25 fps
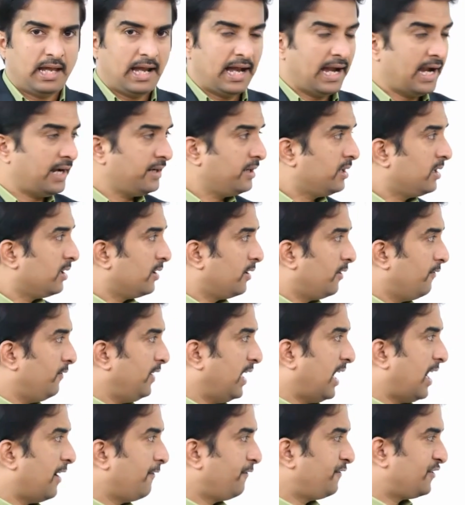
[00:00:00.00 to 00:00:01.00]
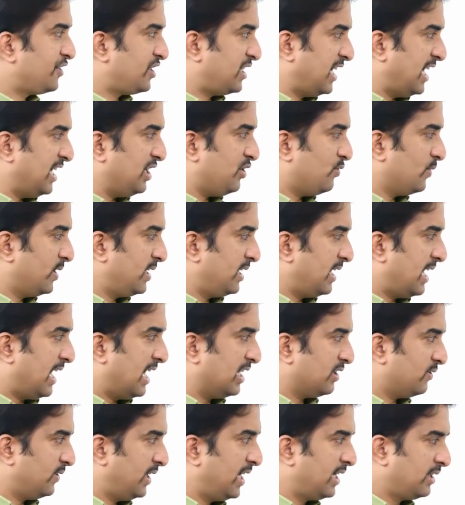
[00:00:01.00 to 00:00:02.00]
And we have stage 1
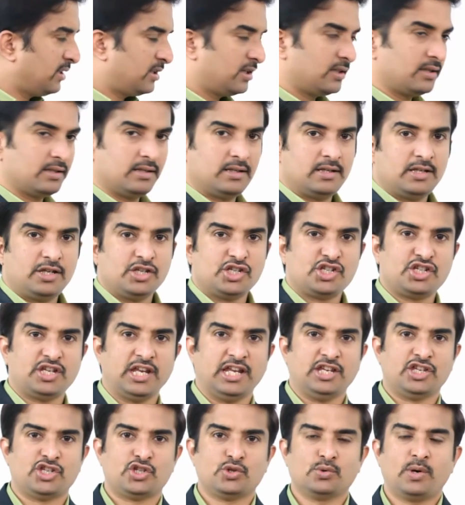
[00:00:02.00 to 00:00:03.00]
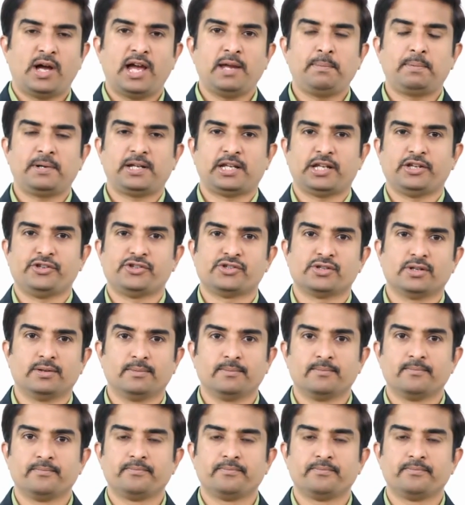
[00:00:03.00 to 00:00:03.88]
as well as stage 2 hypertension.